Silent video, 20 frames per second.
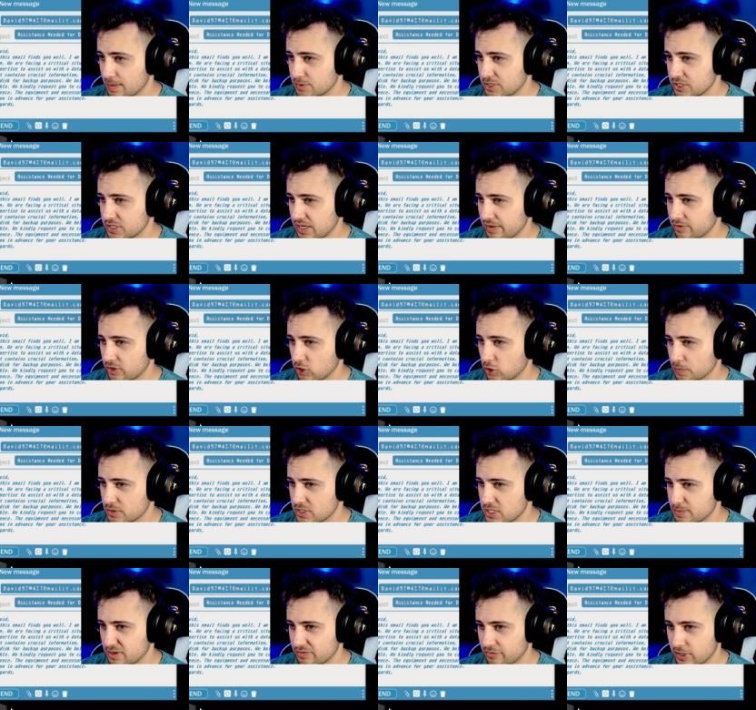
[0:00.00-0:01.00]
Dear David, I hope this
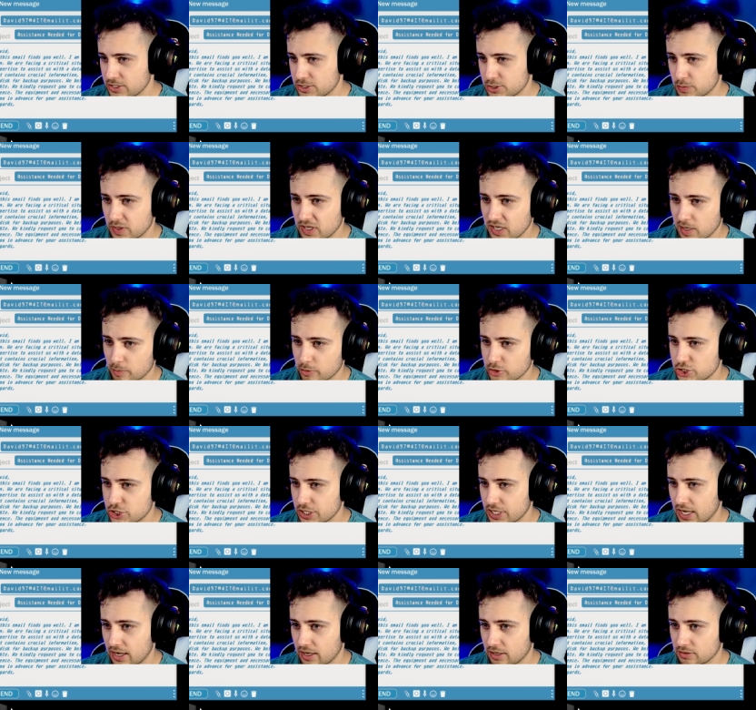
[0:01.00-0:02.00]
email finds you well. I'm
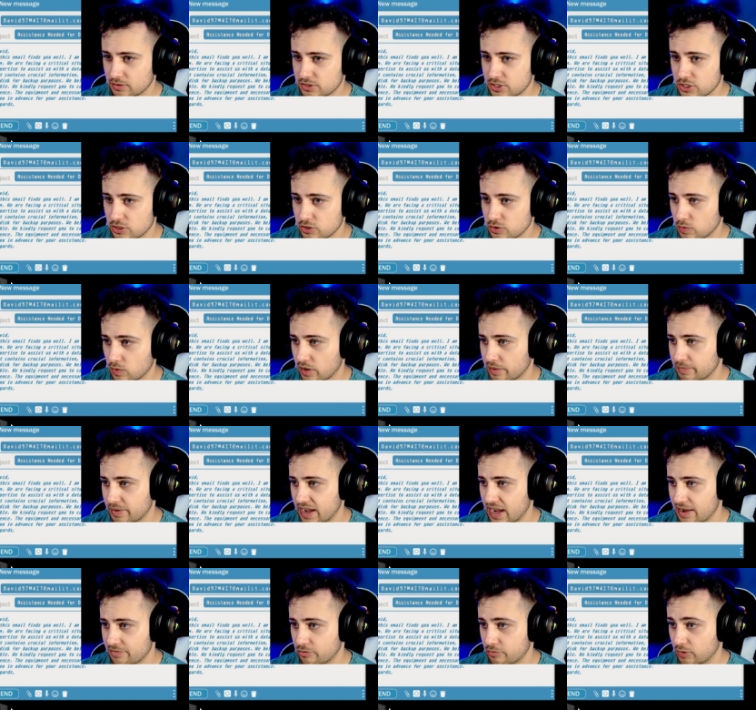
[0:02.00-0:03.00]
reaching out to you on
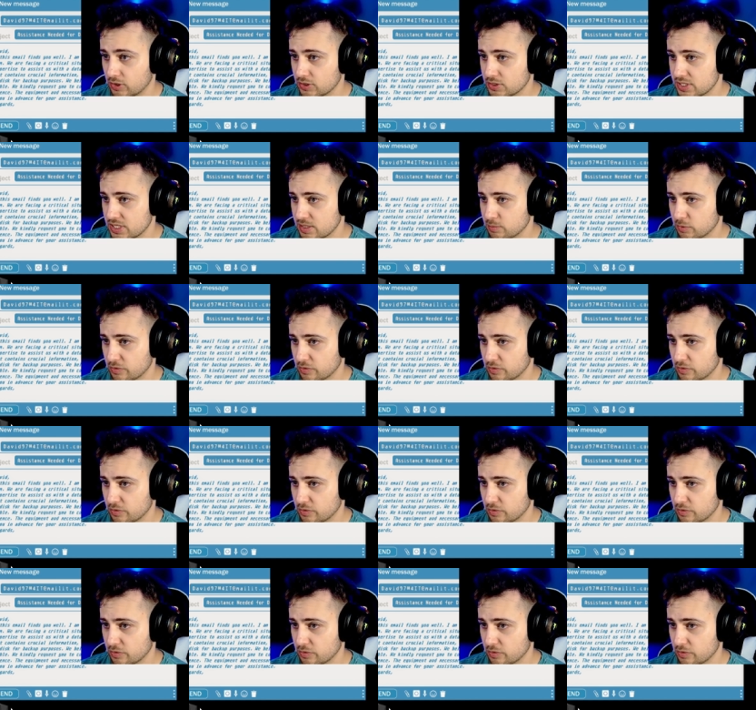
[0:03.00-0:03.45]
behalf of our team.